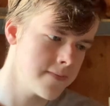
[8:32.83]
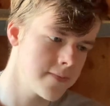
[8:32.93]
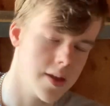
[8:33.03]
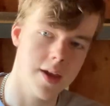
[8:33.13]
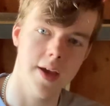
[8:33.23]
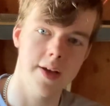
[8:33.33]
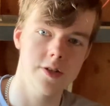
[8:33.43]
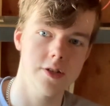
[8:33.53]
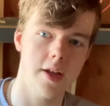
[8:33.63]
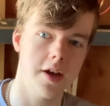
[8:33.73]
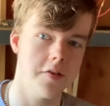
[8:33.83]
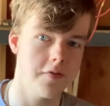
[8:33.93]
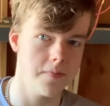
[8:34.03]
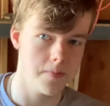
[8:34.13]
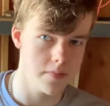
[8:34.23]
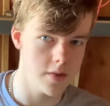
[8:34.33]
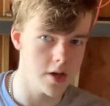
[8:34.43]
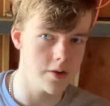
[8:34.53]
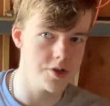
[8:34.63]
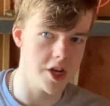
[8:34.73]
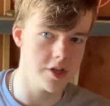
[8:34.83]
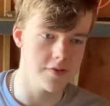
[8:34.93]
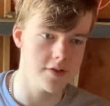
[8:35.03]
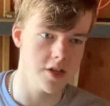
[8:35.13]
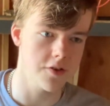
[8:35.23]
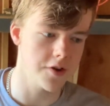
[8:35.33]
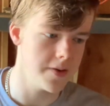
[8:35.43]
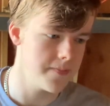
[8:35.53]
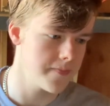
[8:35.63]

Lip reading: Again, just to have, you know, change of scenery.